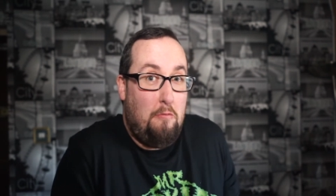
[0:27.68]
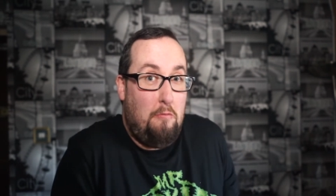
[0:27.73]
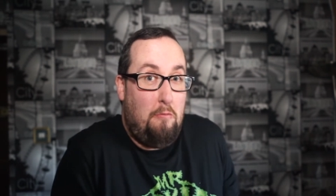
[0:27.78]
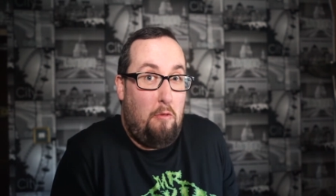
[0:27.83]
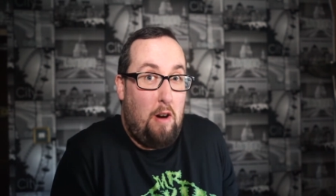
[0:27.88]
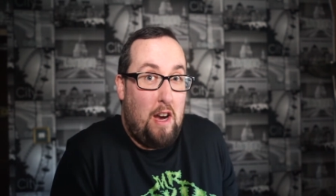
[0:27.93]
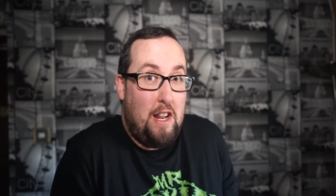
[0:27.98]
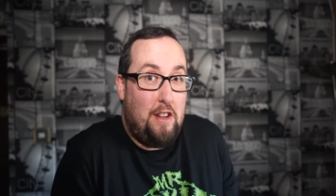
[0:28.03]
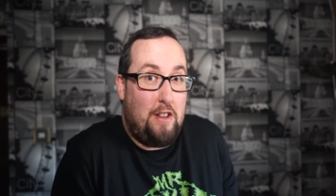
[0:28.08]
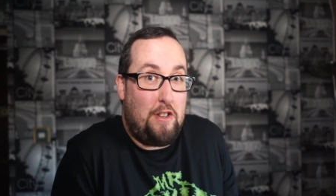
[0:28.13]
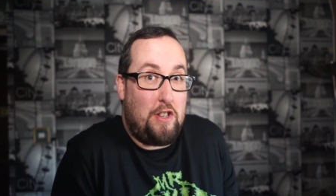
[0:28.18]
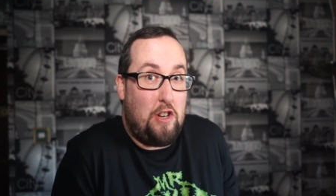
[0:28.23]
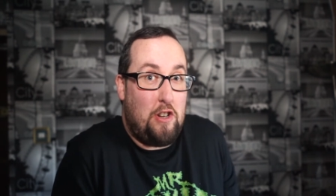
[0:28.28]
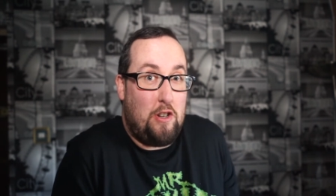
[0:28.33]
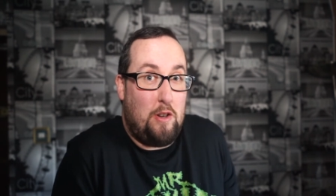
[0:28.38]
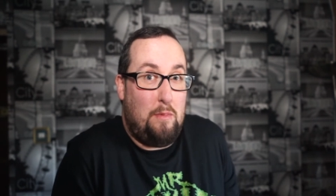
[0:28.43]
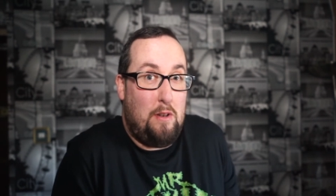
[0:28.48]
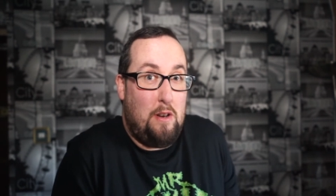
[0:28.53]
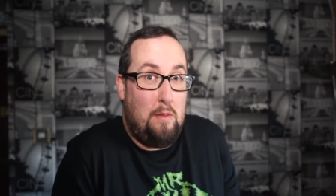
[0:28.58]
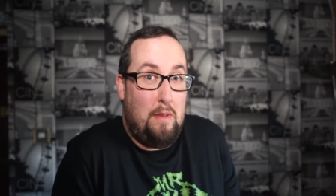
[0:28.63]
why not
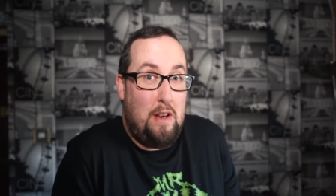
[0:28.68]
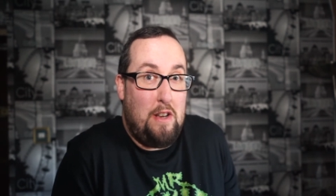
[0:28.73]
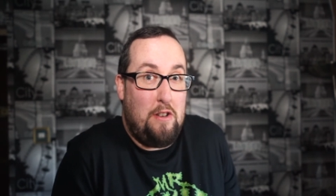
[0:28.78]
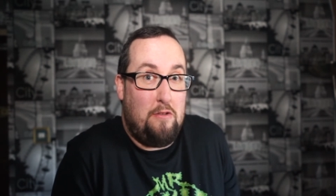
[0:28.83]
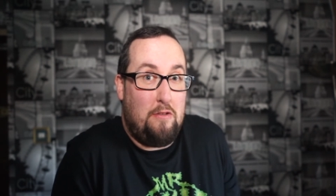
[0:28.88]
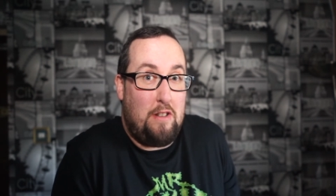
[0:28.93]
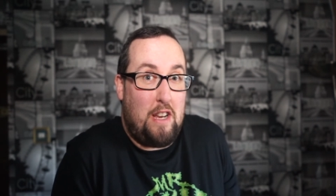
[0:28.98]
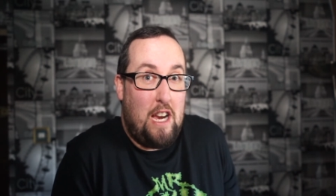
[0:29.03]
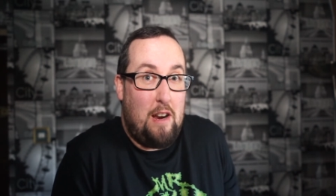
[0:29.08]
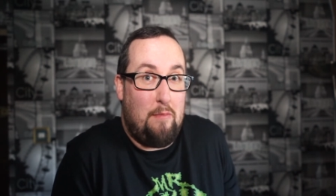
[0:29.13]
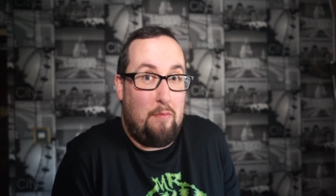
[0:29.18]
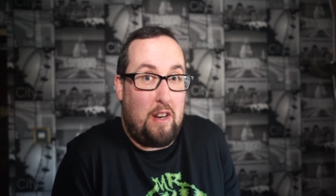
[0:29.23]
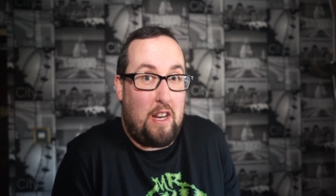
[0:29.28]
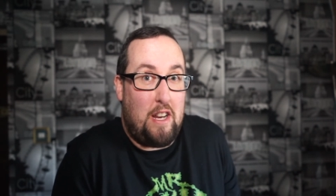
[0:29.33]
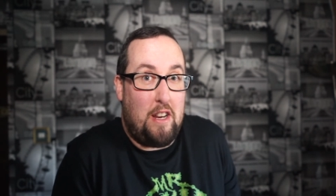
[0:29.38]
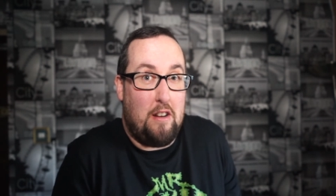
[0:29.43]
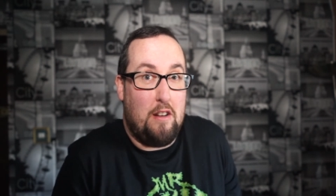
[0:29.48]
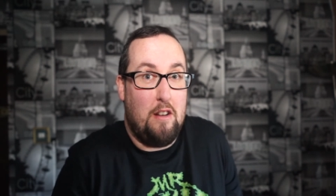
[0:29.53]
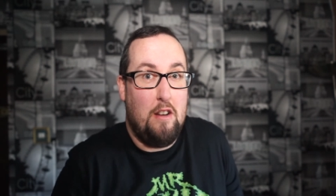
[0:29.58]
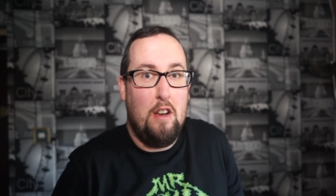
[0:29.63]
talk about my own camera
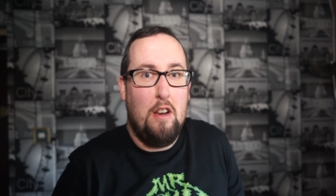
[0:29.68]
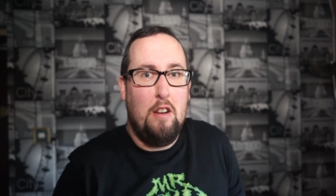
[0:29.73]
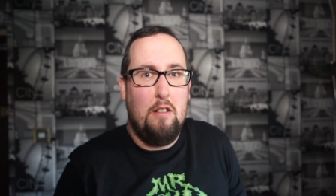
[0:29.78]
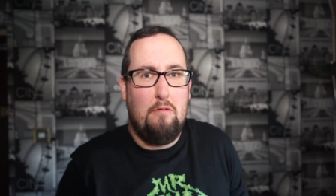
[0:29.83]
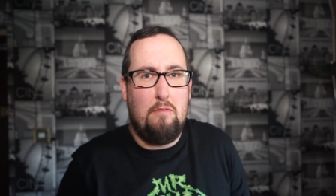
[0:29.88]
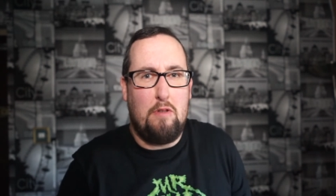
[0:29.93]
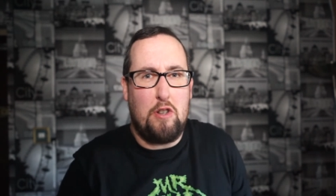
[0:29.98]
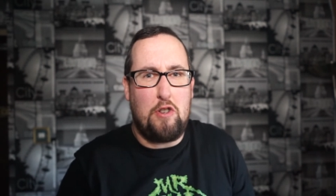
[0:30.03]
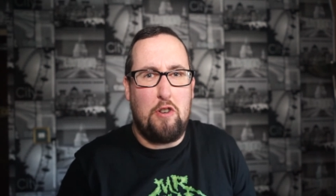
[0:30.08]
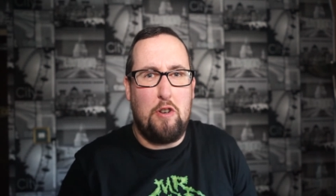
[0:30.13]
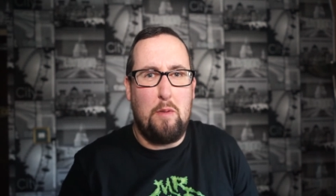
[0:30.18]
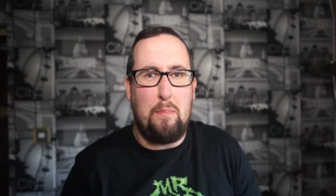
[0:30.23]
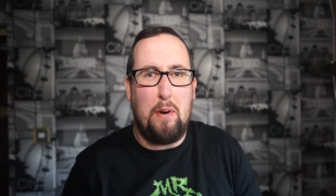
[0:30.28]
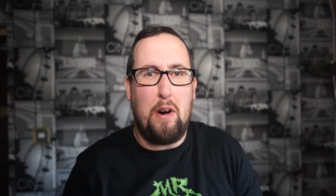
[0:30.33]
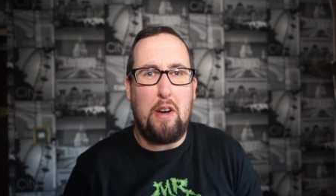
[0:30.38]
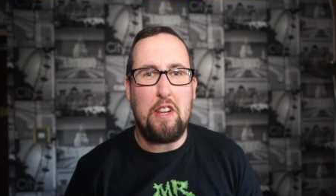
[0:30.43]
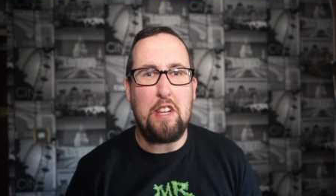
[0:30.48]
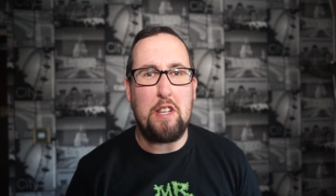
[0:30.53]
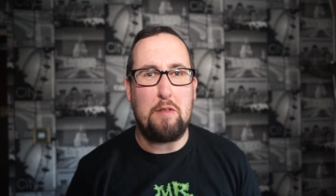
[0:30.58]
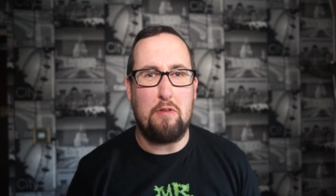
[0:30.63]
gear? What sort of
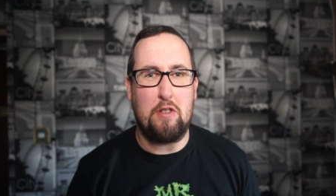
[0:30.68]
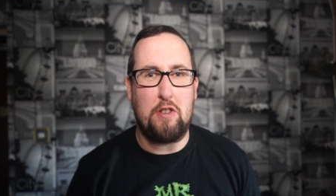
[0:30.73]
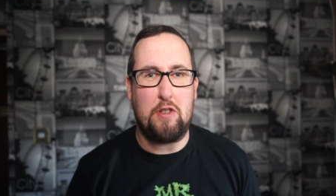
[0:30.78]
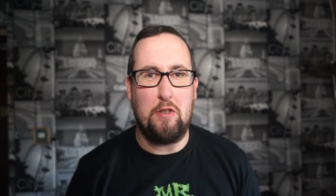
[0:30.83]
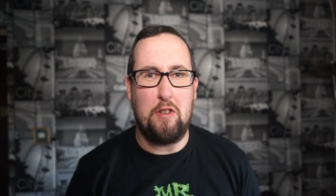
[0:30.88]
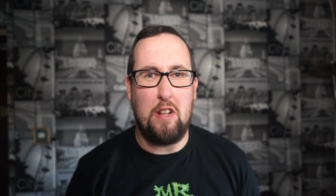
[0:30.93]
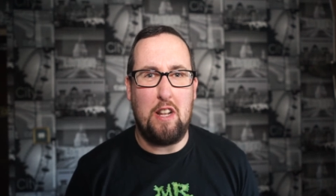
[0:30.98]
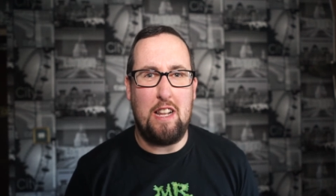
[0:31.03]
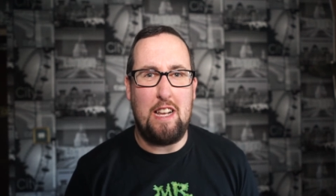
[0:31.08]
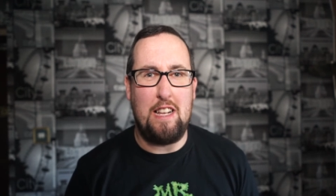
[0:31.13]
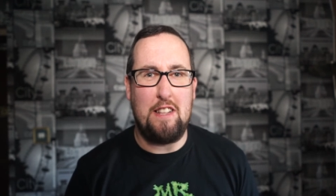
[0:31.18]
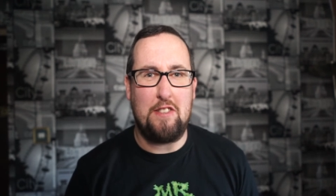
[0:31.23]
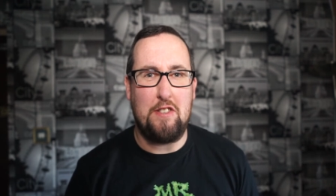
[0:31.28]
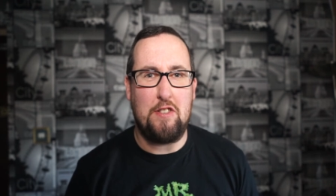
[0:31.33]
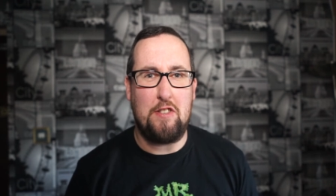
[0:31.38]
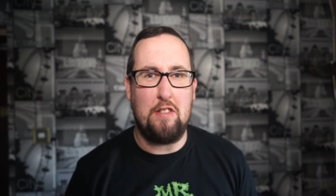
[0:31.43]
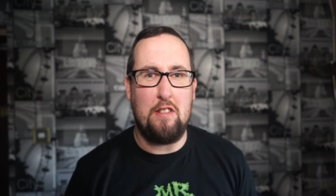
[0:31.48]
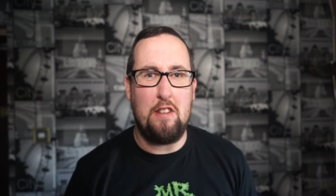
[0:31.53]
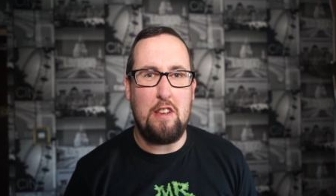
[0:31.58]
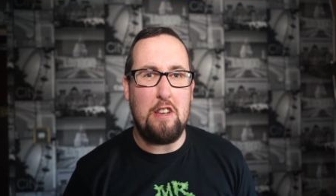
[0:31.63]
bodies, what sort of
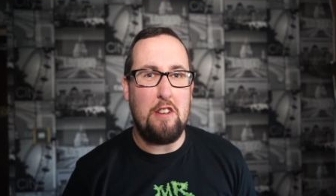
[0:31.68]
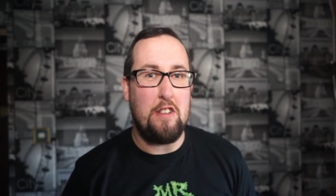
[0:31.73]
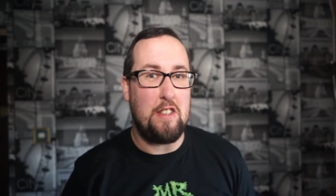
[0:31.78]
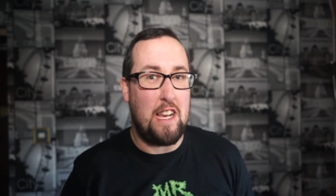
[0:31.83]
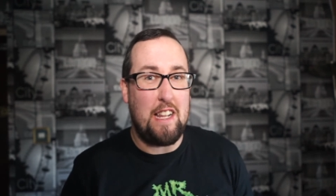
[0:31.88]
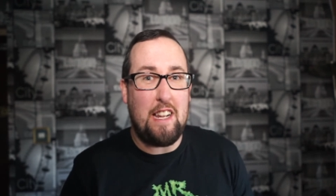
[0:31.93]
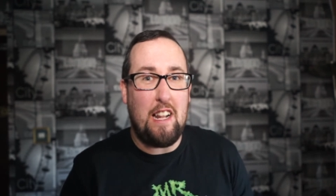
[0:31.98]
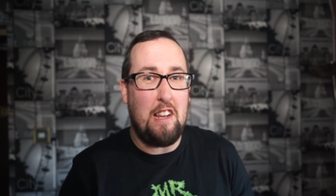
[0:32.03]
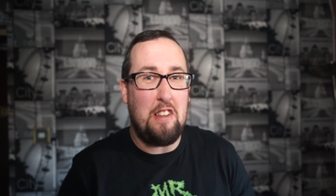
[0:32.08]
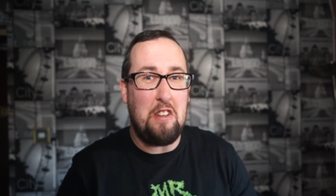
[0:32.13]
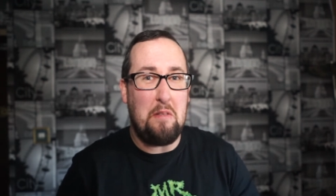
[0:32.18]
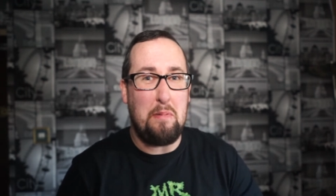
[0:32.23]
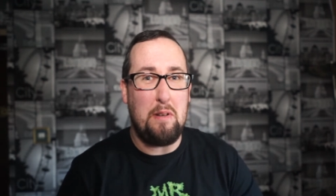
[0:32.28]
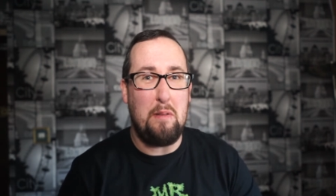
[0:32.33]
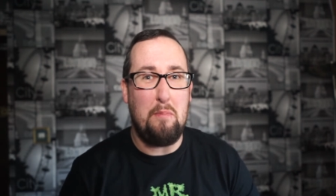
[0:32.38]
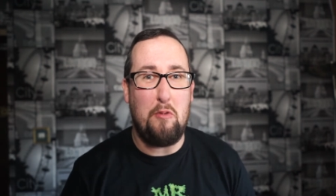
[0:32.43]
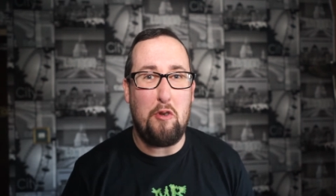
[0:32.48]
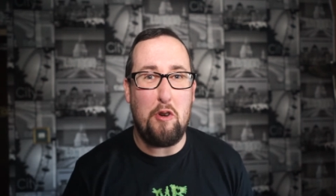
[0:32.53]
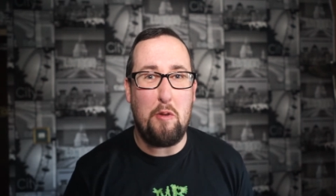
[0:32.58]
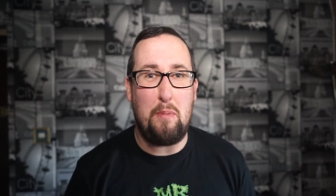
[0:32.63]
lenses do I use, and a little
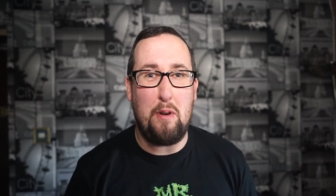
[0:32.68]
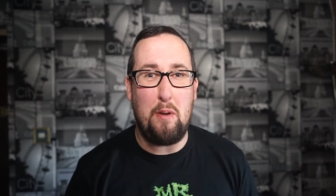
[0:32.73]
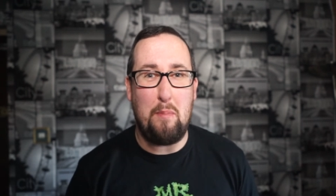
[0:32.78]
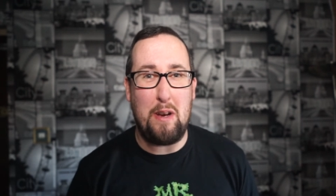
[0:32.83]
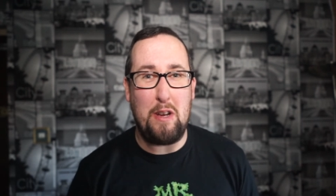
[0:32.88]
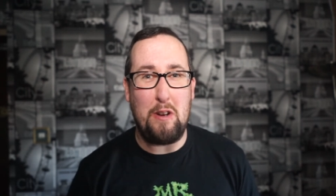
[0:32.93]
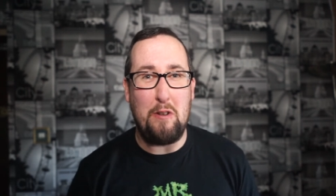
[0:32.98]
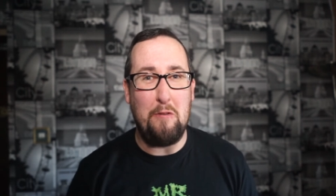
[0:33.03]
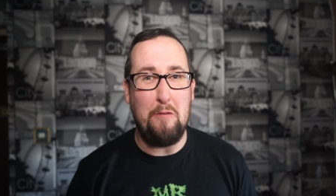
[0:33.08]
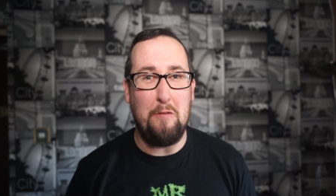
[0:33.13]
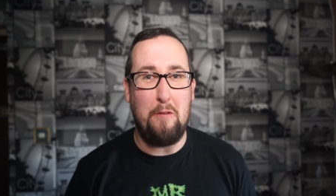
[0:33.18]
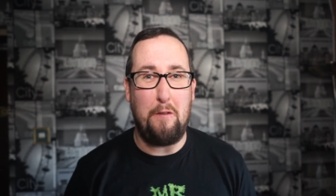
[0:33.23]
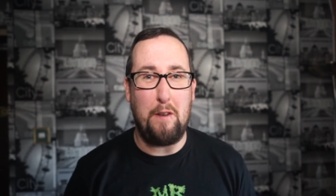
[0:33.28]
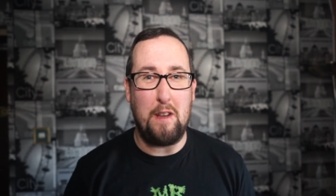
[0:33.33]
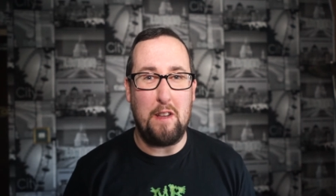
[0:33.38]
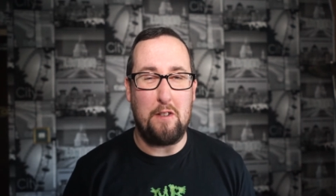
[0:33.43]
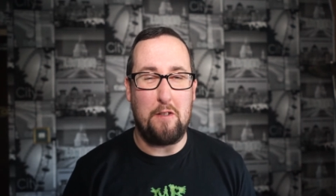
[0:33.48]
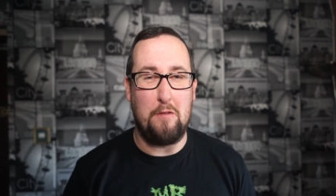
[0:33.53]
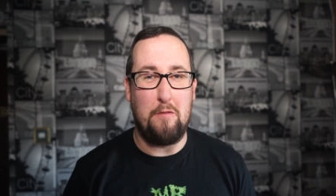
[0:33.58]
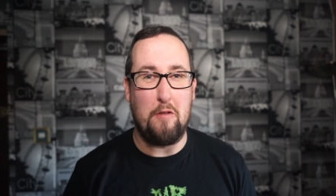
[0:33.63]
bit more about my own
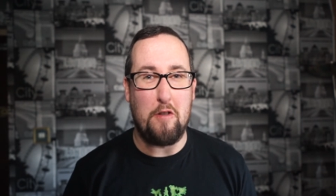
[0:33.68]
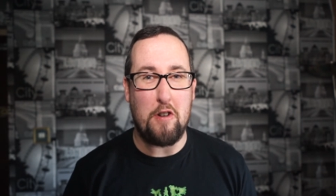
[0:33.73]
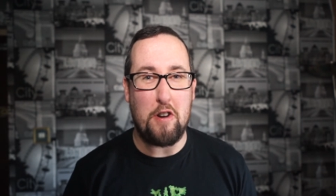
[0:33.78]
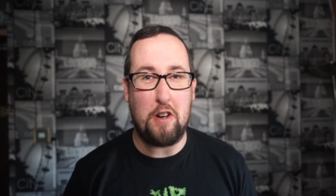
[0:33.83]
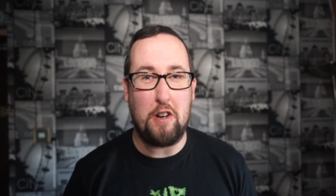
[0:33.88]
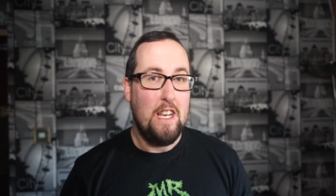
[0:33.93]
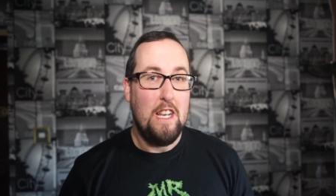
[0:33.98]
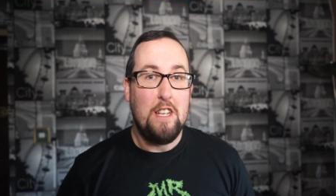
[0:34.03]
field of work.